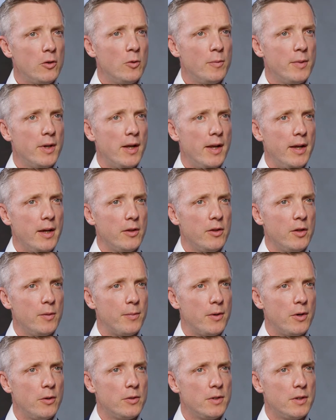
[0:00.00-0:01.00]
it will be a lengthy
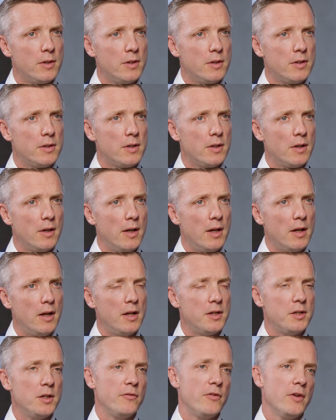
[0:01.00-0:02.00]
process.
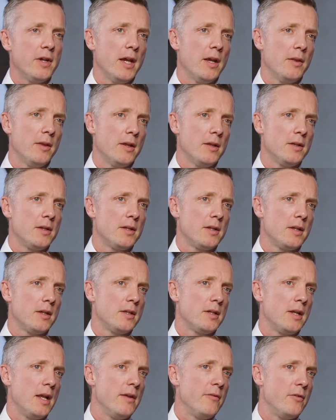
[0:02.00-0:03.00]
Let's not forget that
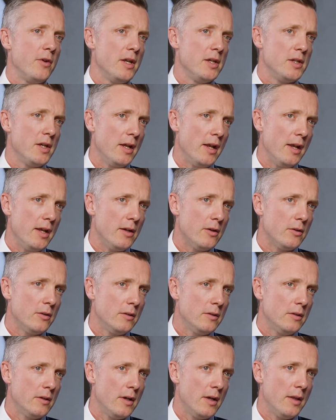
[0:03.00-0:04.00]
slavery is
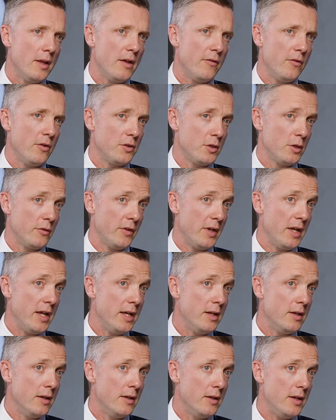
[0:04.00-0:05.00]
illegal and therefore it's often
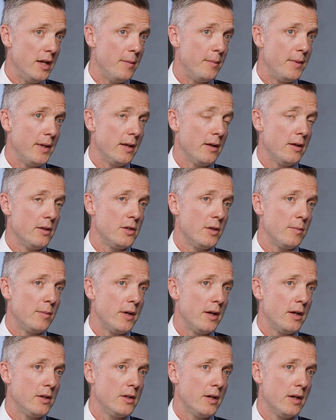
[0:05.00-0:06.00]
hidden deep down in
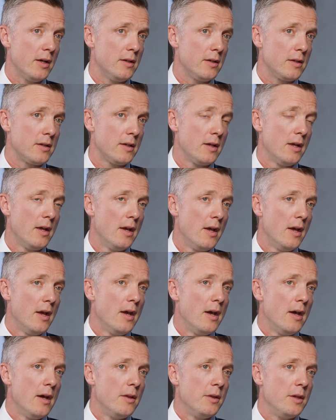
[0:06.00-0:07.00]
supply chains.
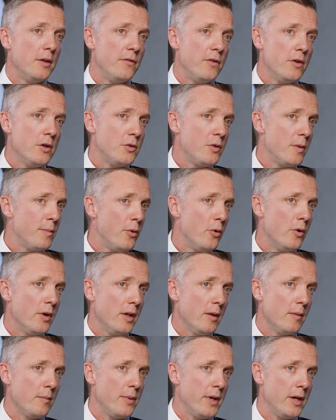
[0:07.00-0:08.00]
The first
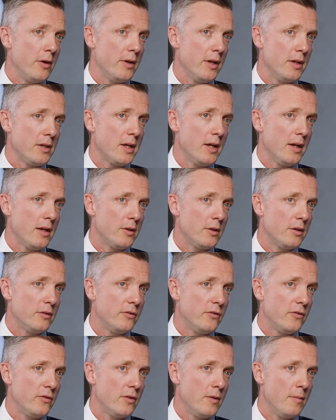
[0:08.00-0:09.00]
reporting period is kicked
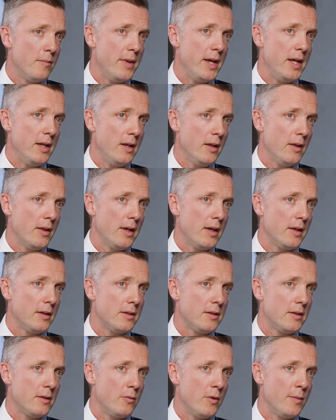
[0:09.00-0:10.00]
off, meaning
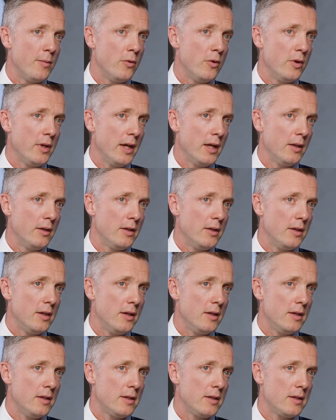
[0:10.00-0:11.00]
that reporting
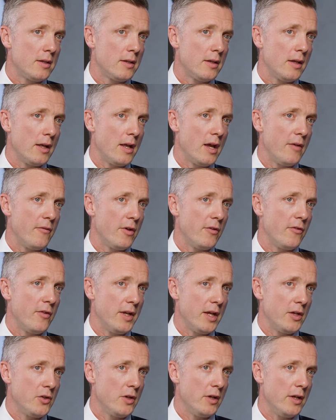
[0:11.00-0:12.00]
entities that have a
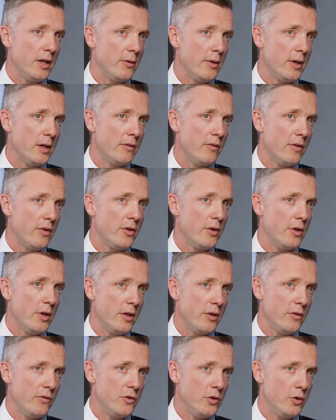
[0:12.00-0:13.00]
financial year end of the
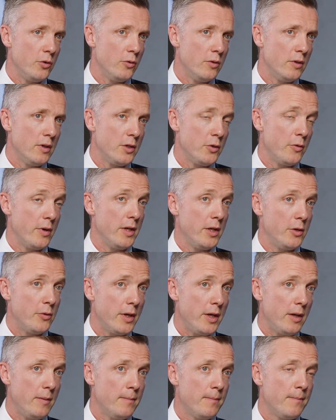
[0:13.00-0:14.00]
30th of June
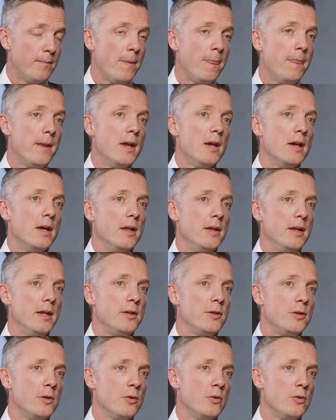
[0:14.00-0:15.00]
2020
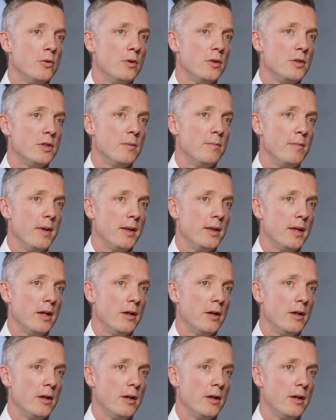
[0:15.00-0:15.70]
need to submit